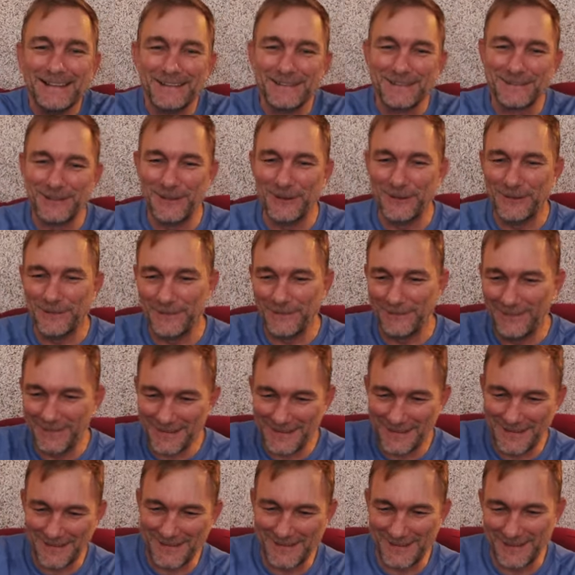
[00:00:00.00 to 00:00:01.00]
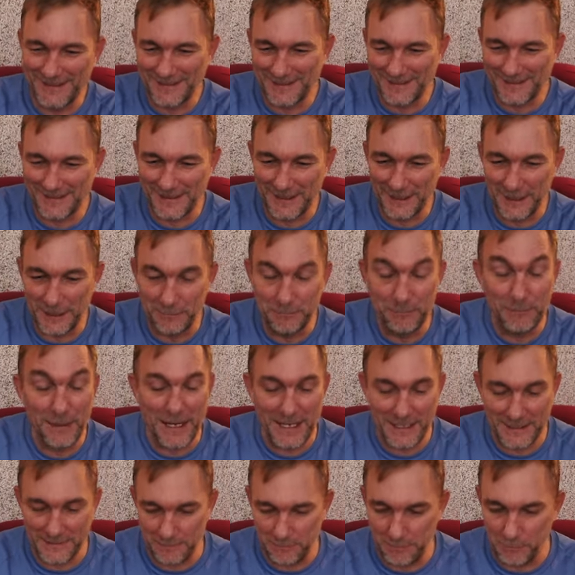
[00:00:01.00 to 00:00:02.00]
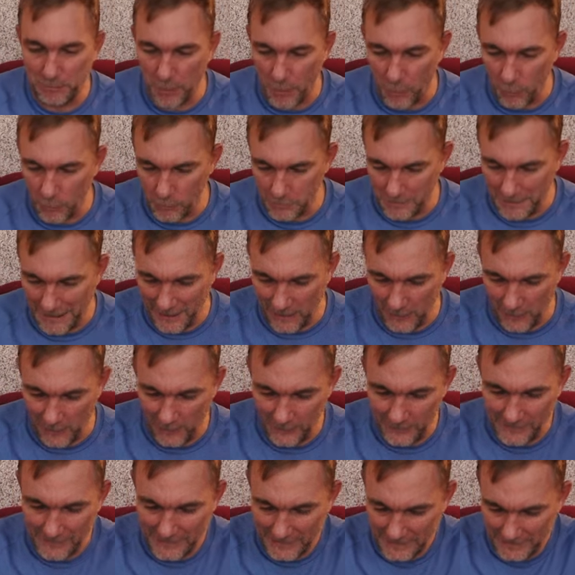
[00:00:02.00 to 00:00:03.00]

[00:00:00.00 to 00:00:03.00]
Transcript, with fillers: So what this is is a baked bone marrow.